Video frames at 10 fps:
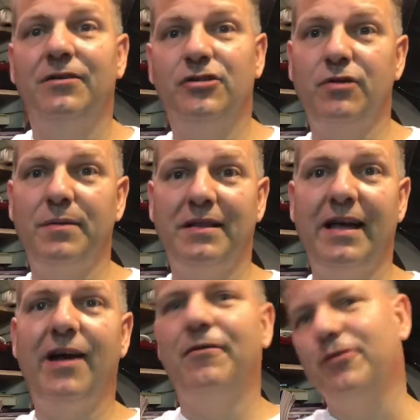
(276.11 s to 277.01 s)
stream it
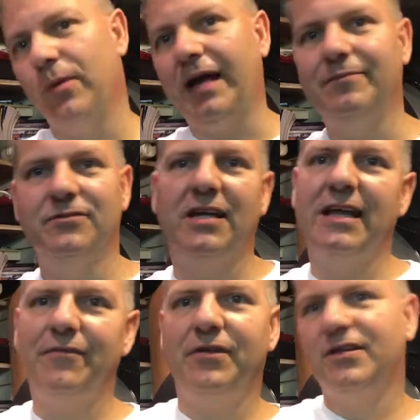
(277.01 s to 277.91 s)
there. Great. It's on
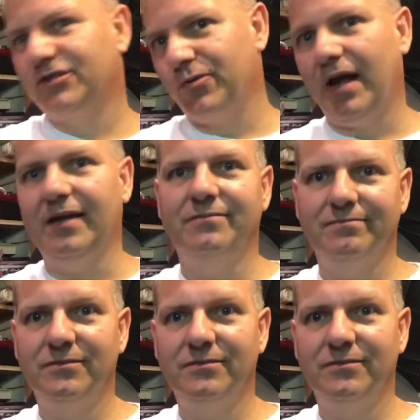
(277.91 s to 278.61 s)
Netflix. Great.